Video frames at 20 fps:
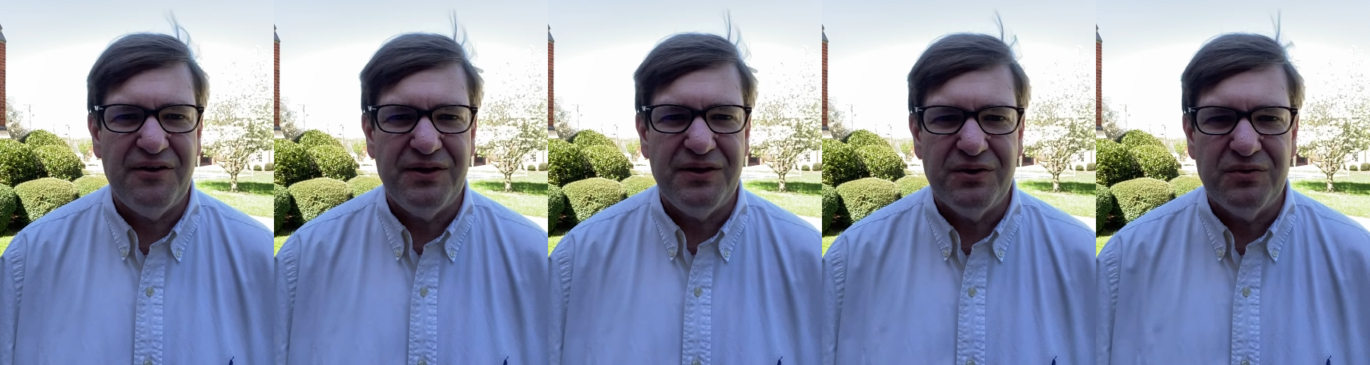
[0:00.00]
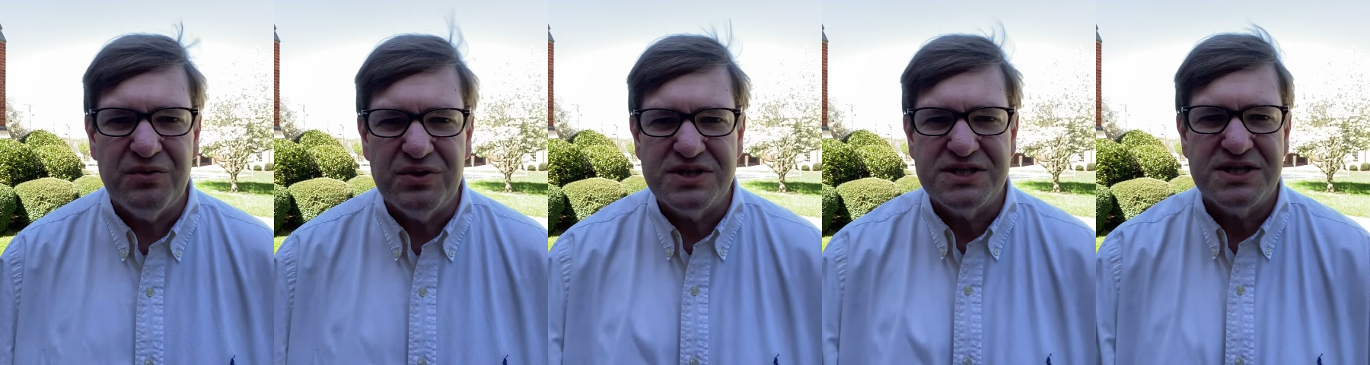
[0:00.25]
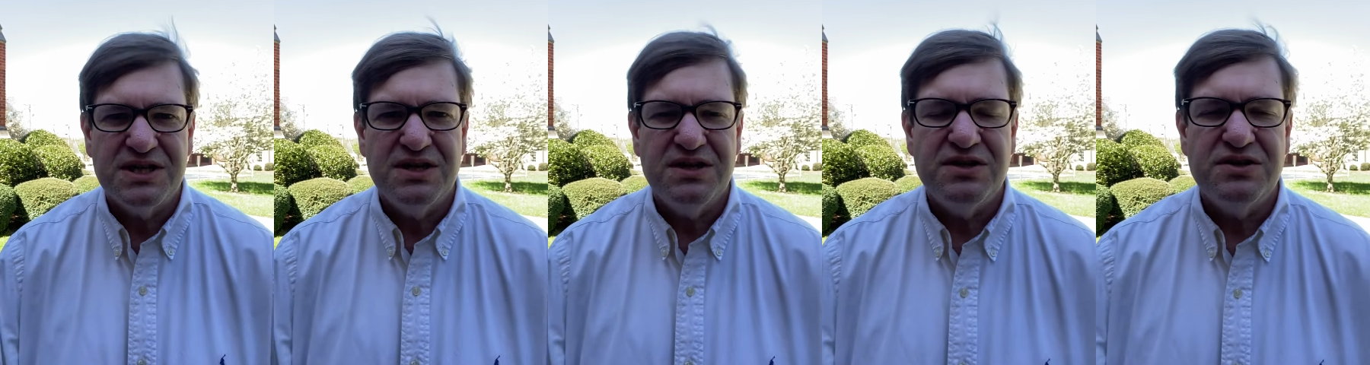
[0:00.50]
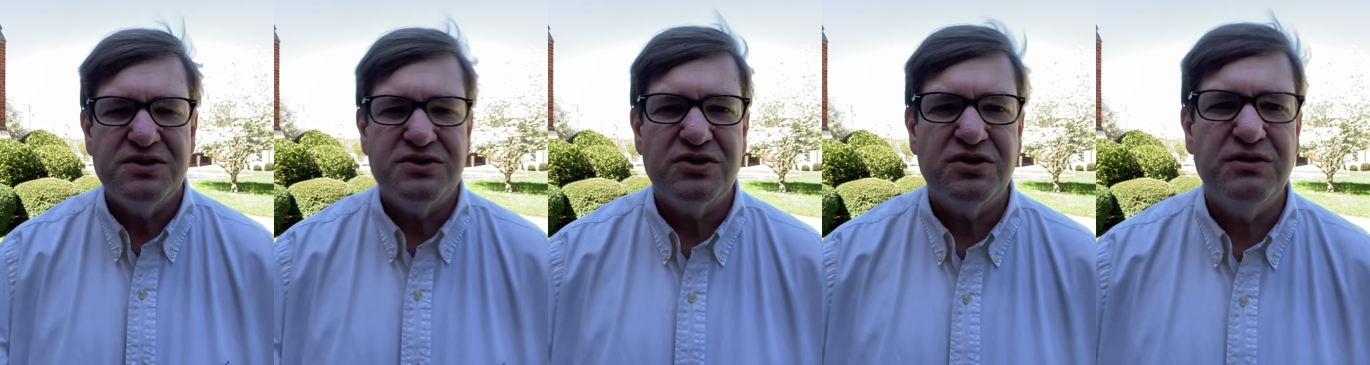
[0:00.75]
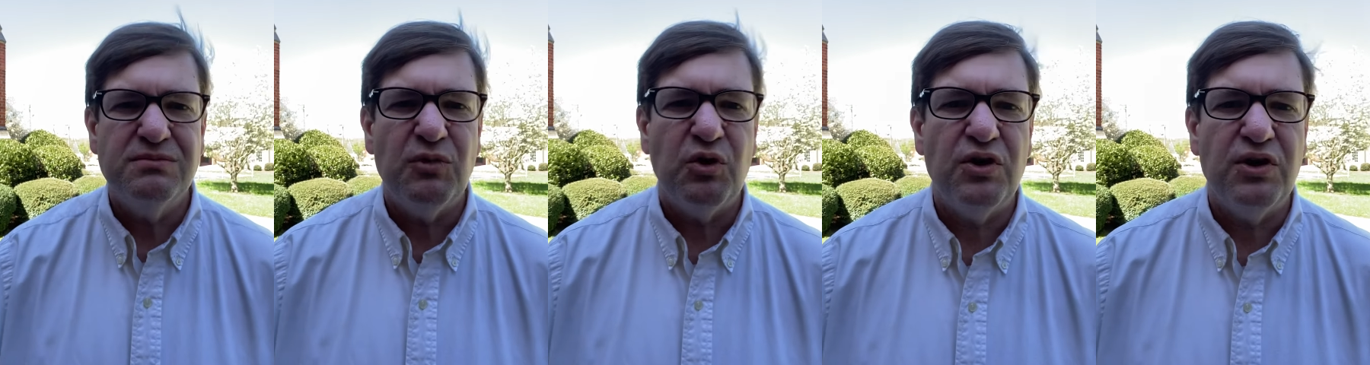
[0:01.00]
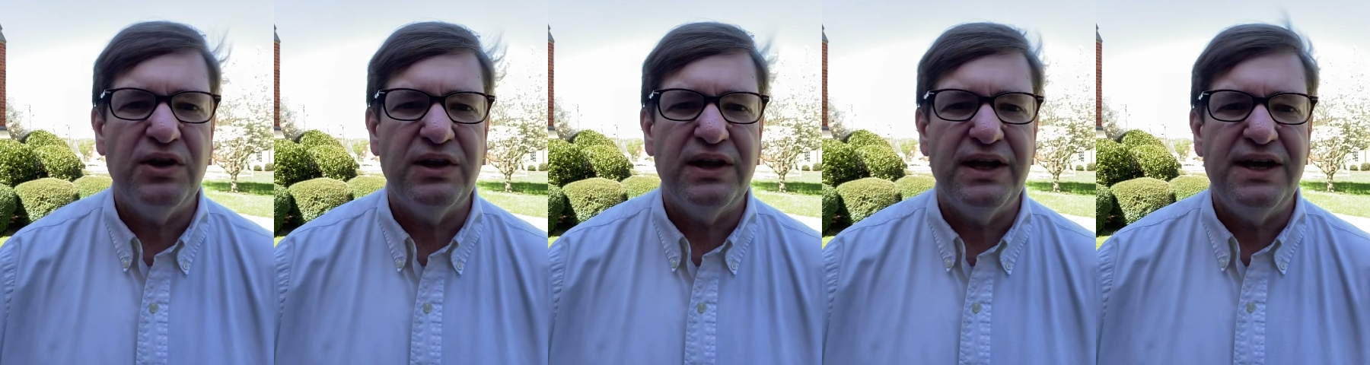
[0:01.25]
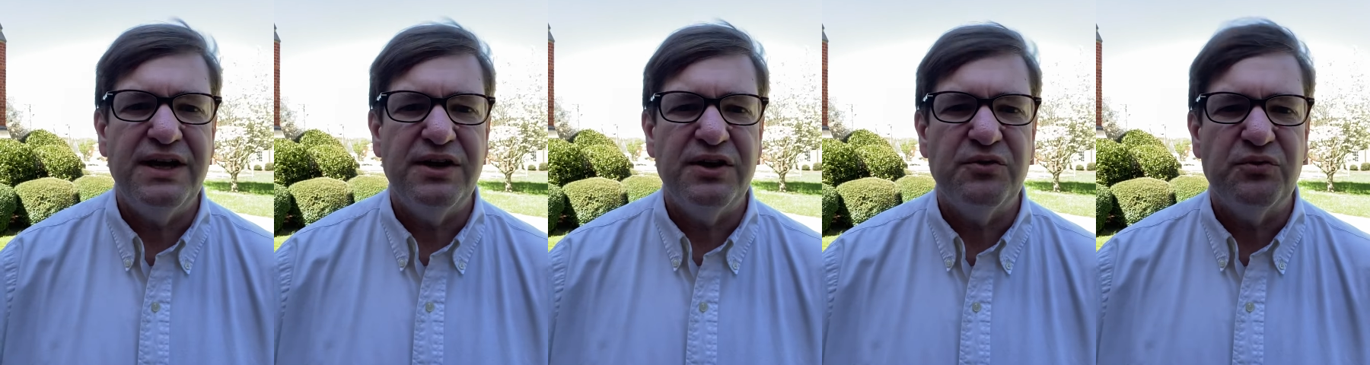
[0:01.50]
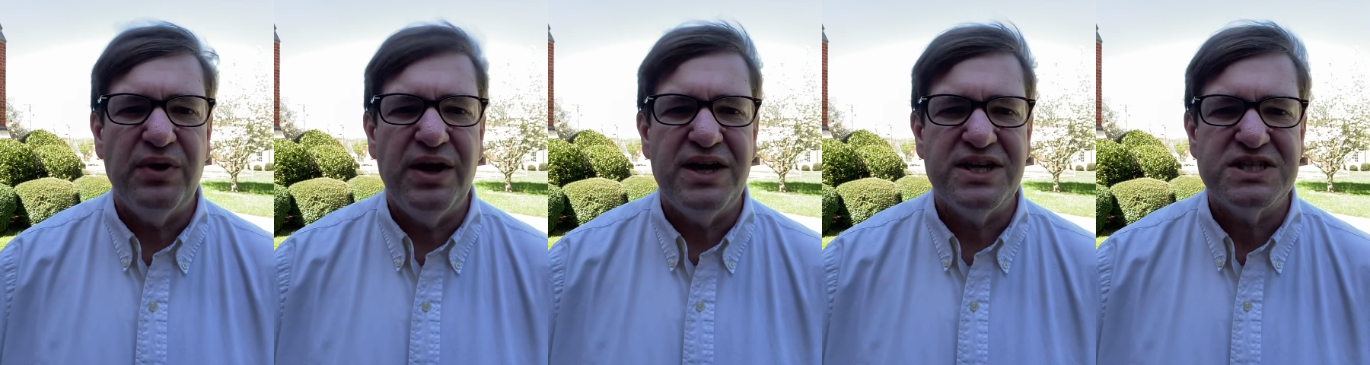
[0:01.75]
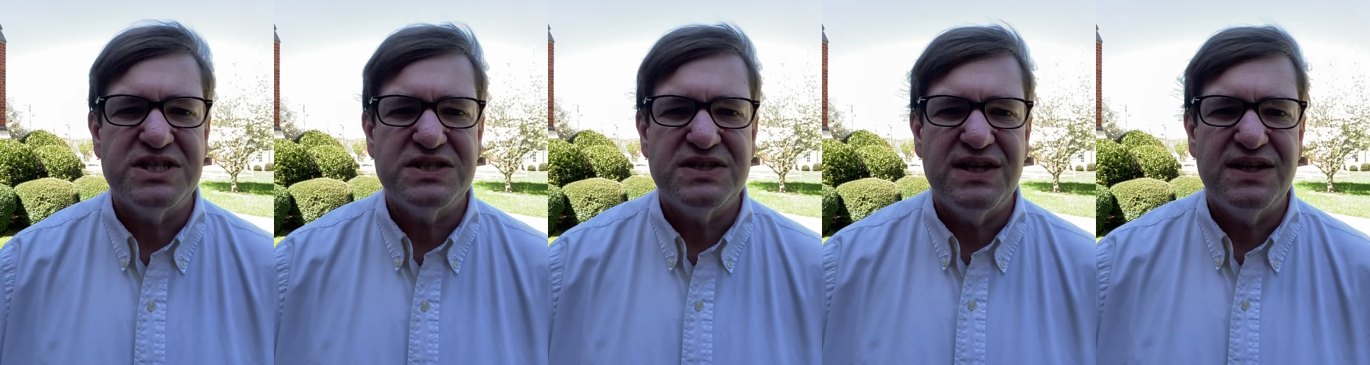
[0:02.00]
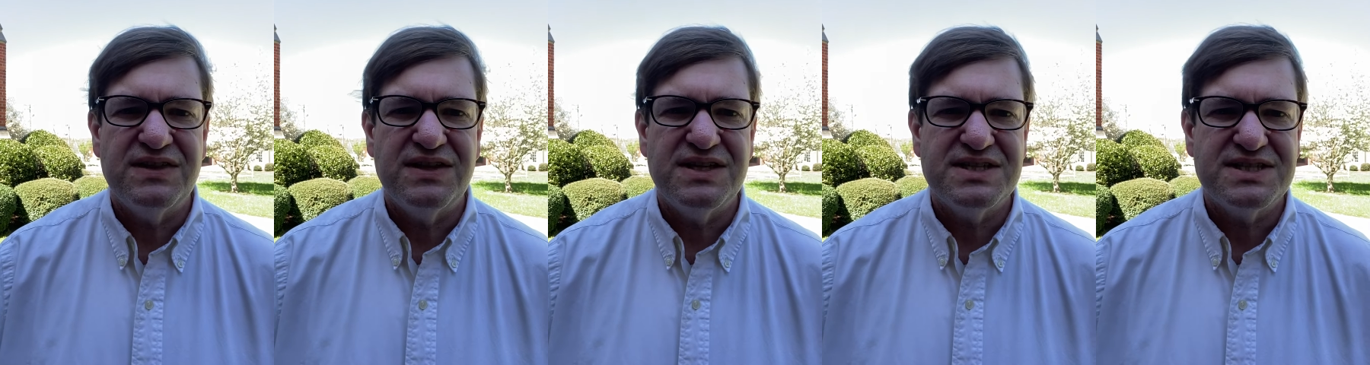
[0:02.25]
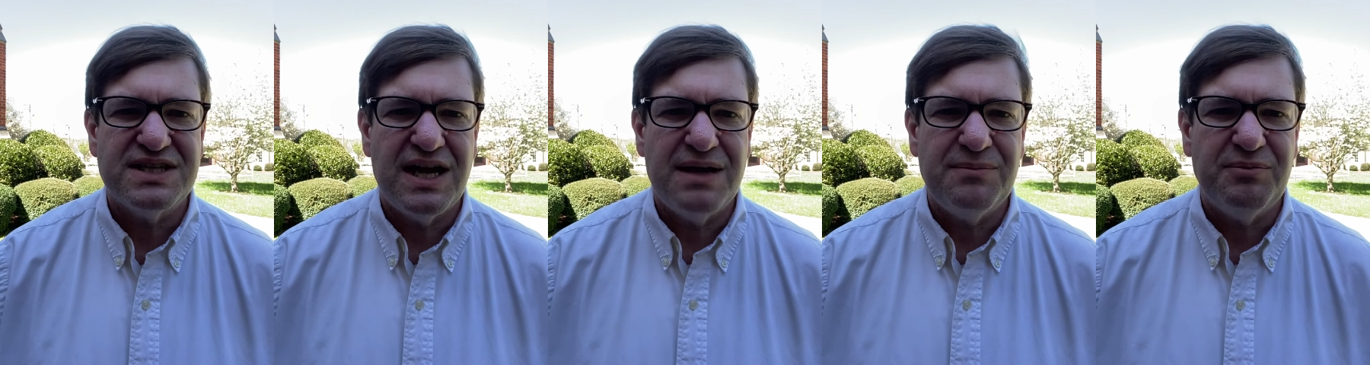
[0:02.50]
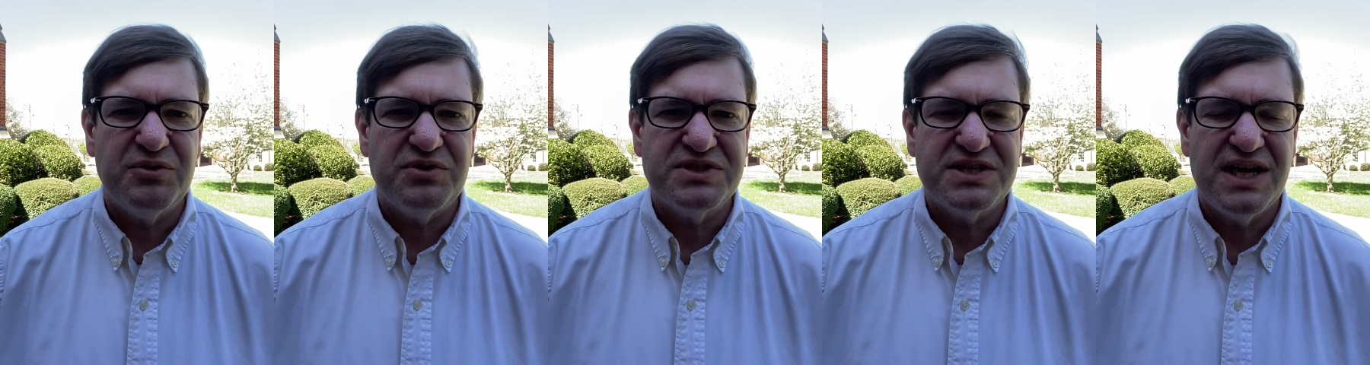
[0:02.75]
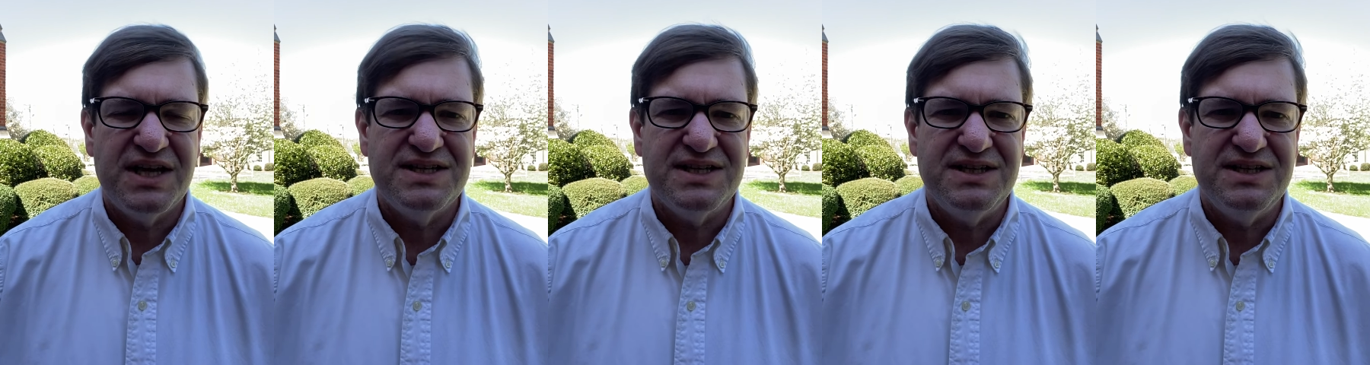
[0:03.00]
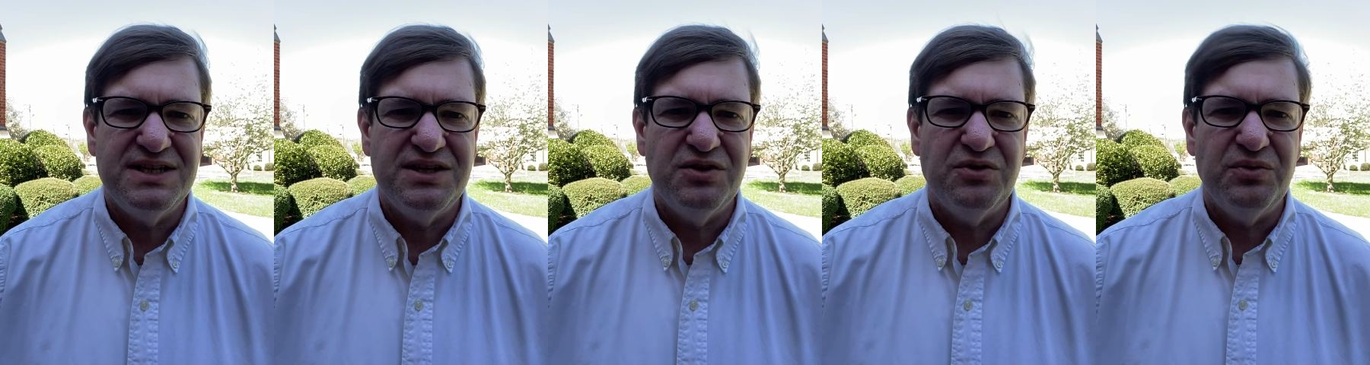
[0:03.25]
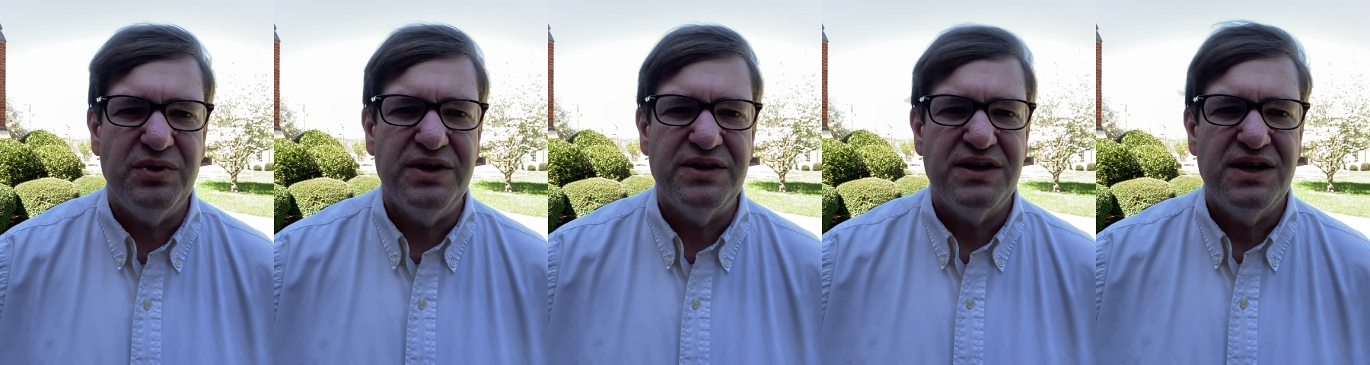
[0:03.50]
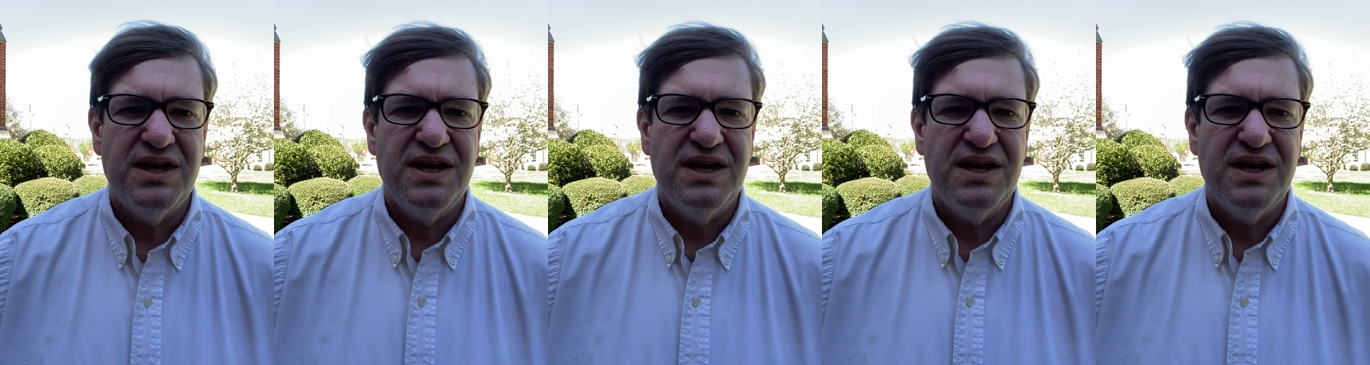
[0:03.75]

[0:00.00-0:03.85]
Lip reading: there was turmoil and unrest that the disciples had to deal with.